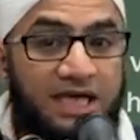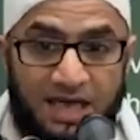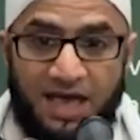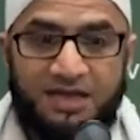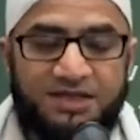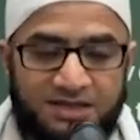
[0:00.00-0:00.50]

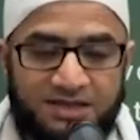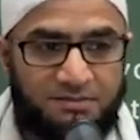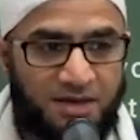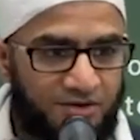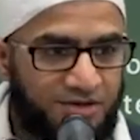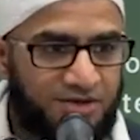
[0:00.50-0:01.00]
He enters
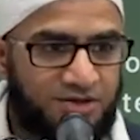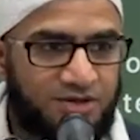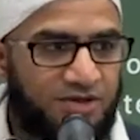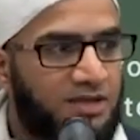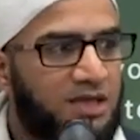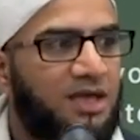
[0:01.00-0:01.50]
the
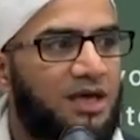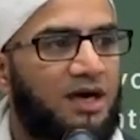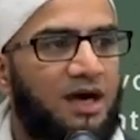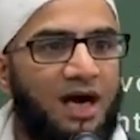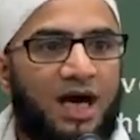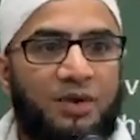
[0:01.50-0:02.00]
marriage,
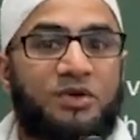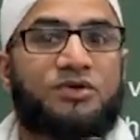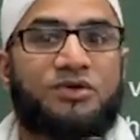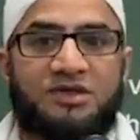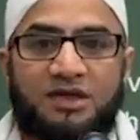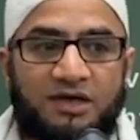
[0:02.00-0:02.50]
I
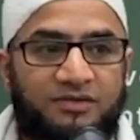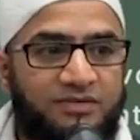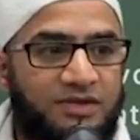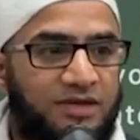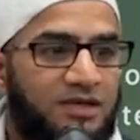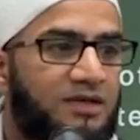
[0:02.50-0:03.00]
want to serve